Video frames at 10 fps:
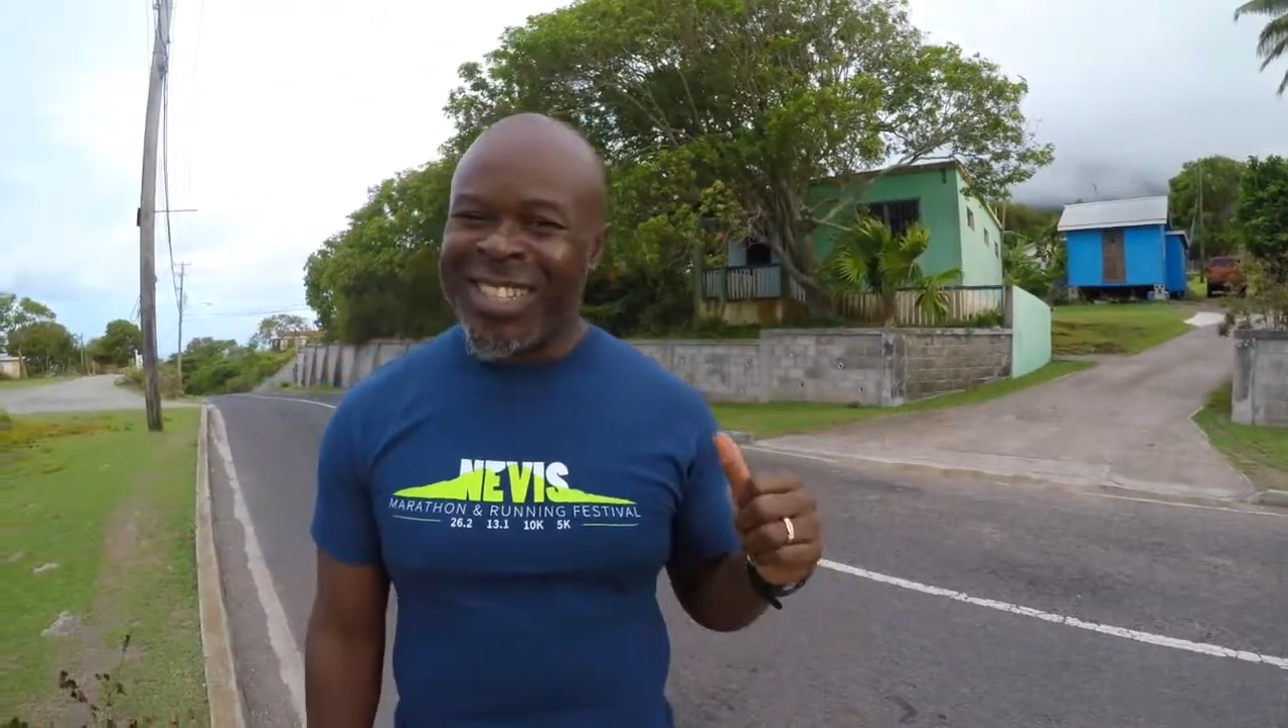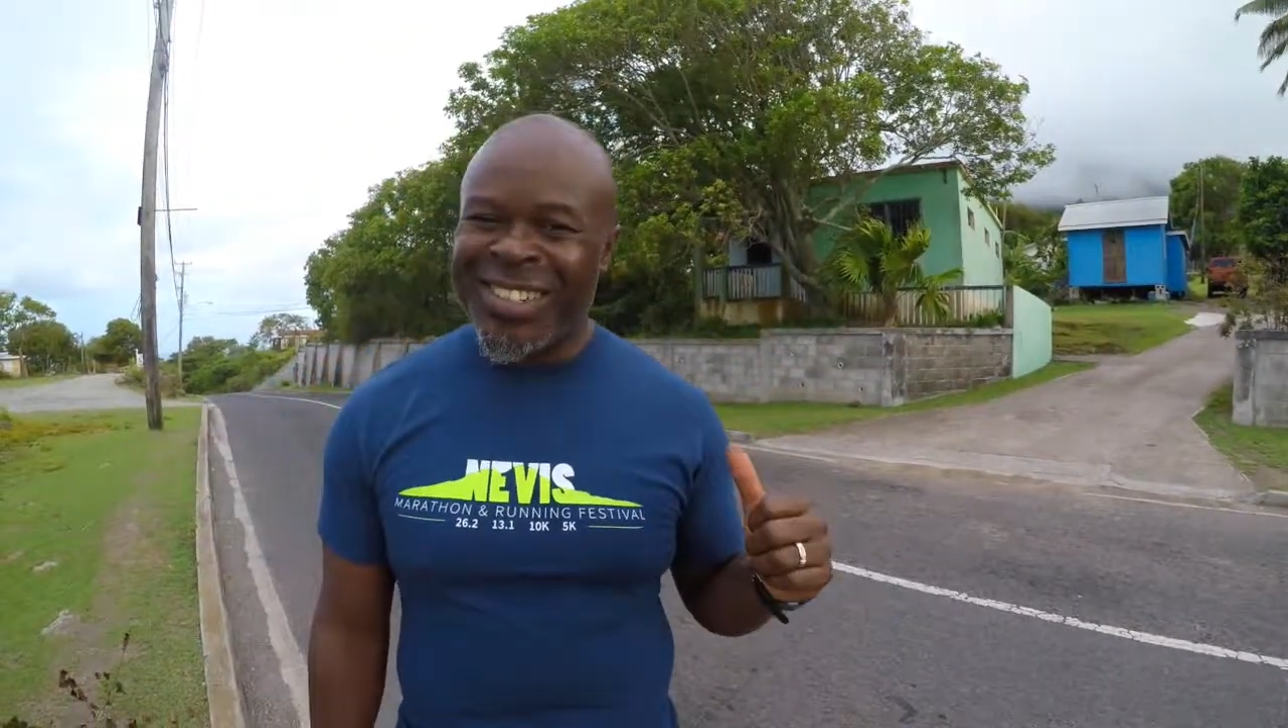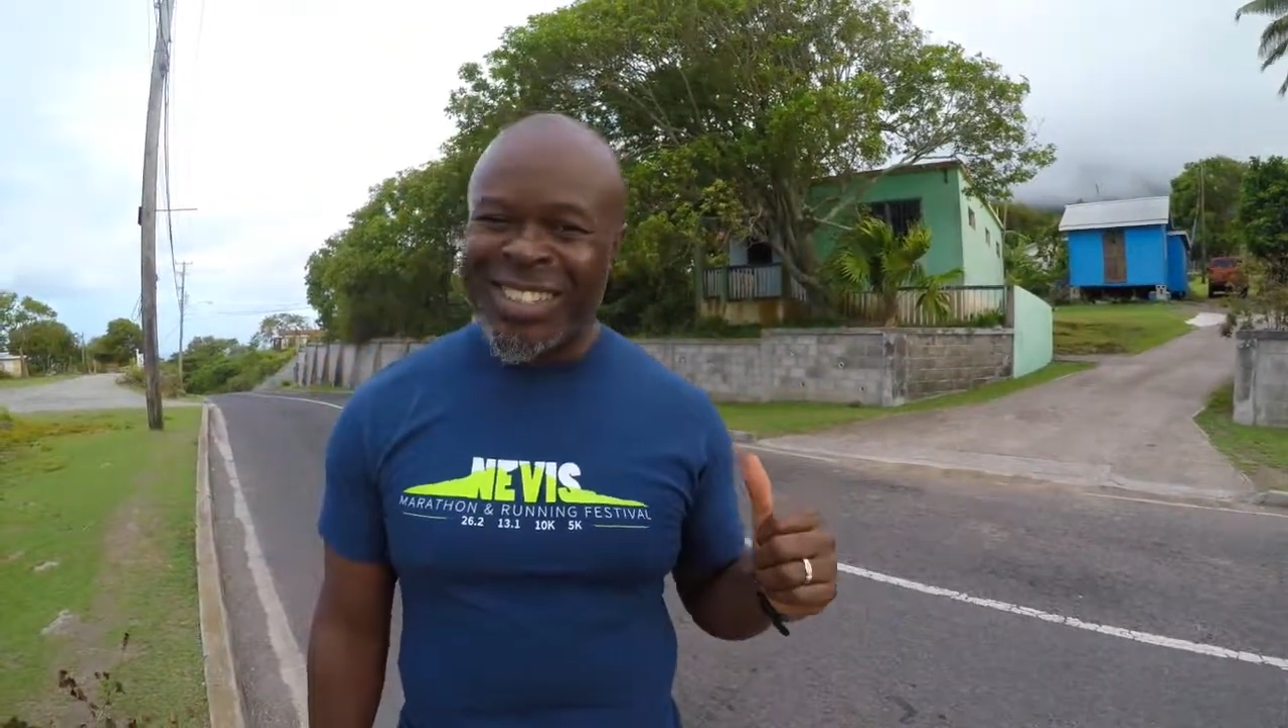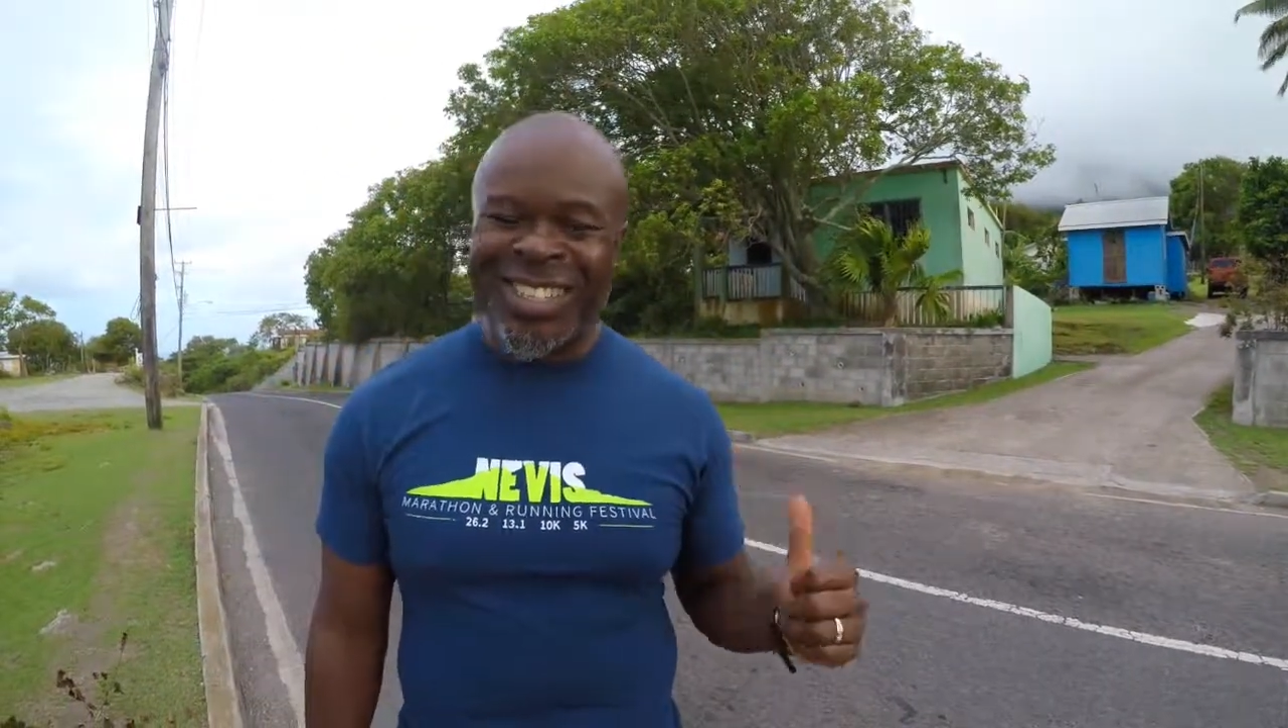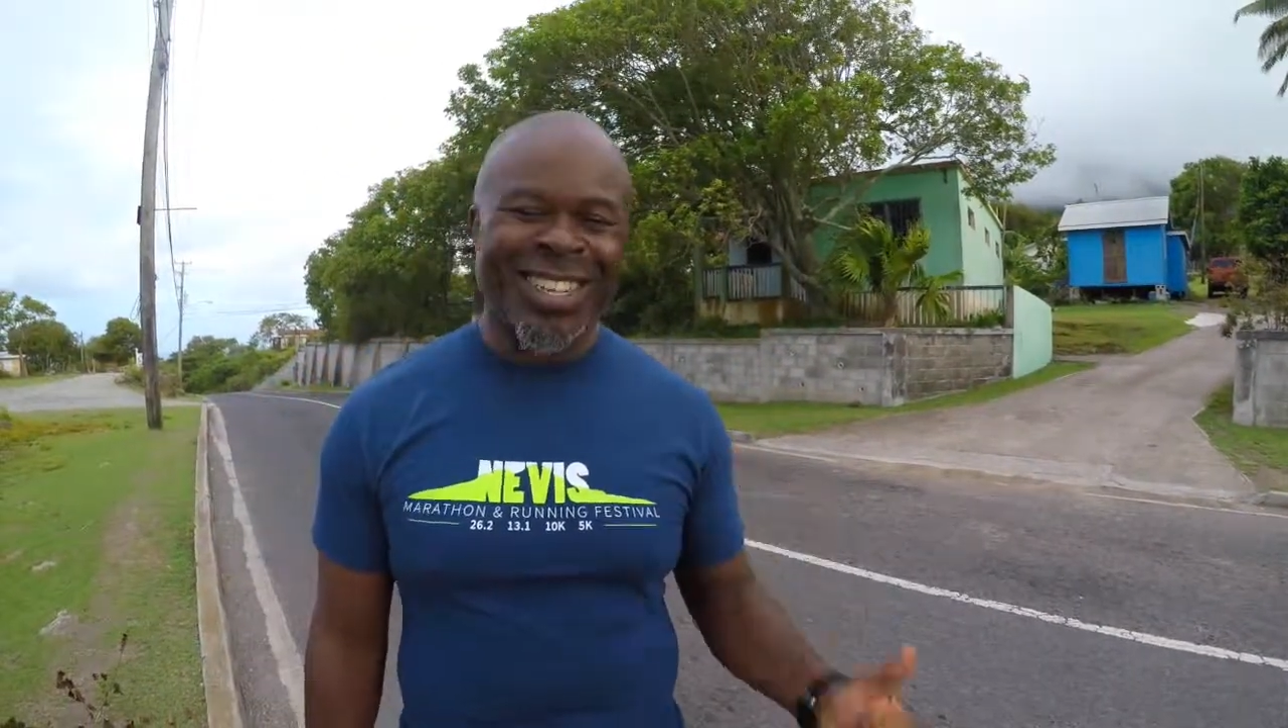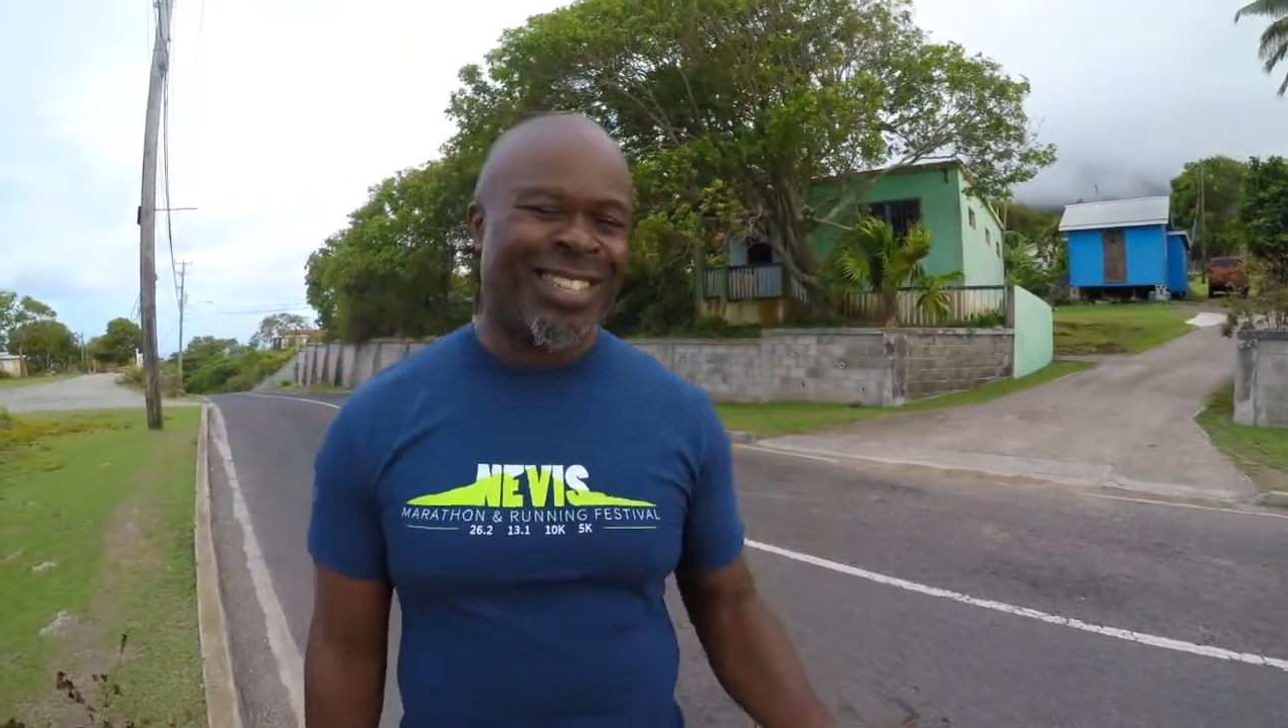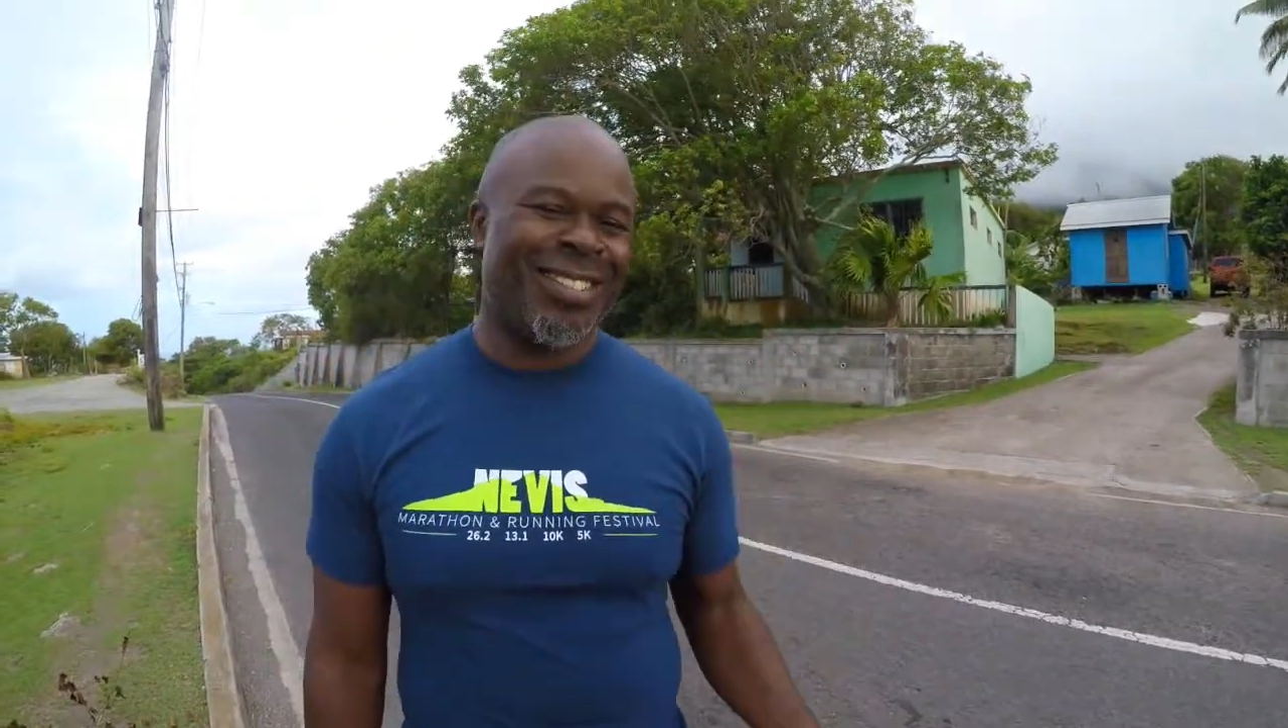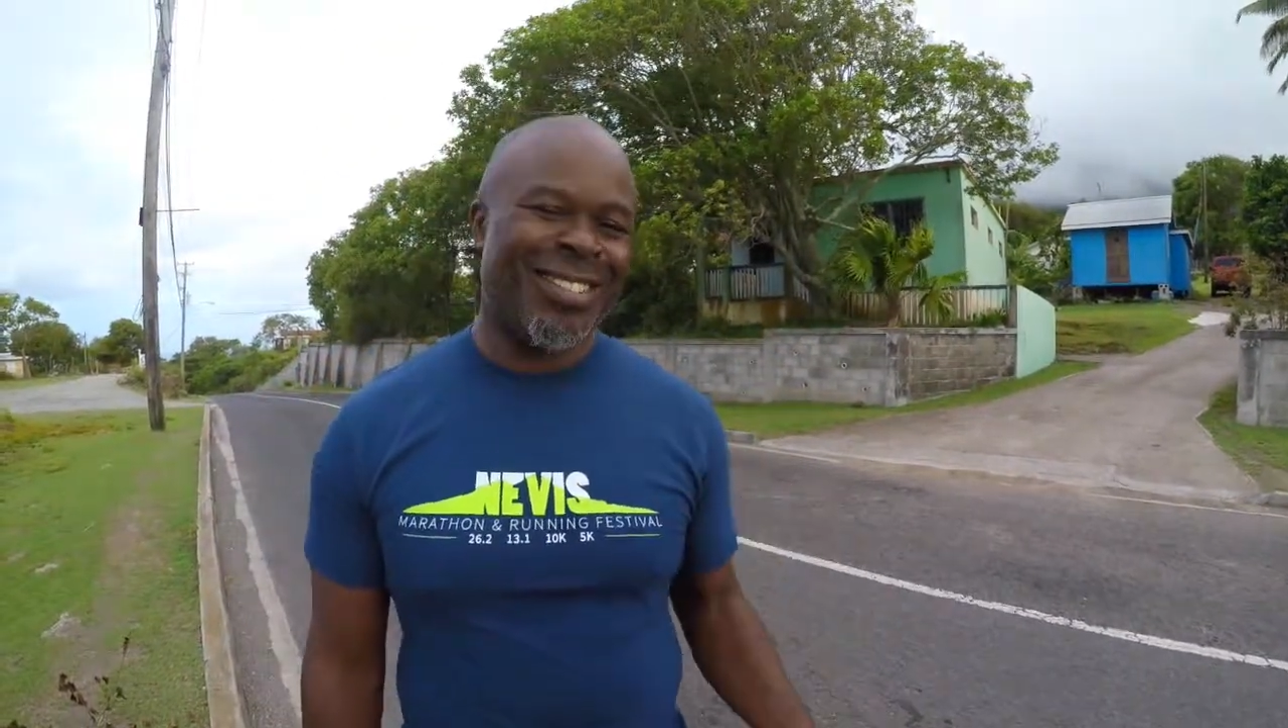you're done.